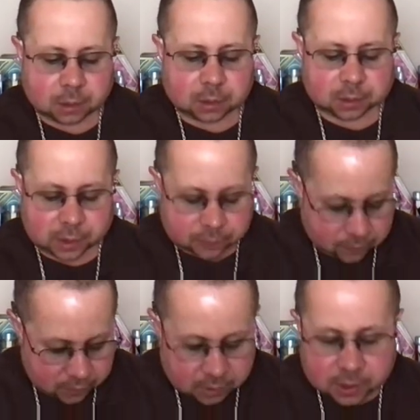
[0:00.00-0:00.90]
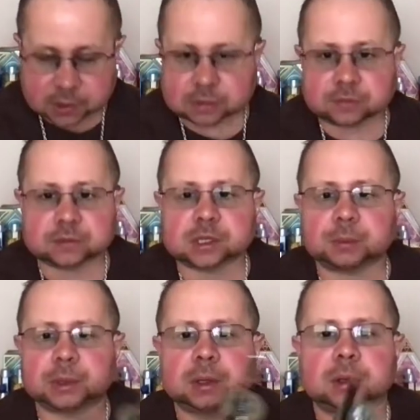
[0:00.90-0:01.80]
they sent
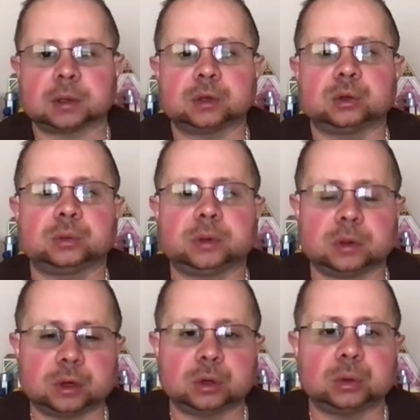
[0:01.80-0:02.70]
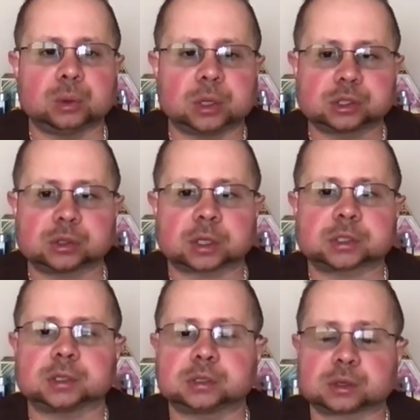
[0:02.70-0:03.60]
me new instructions,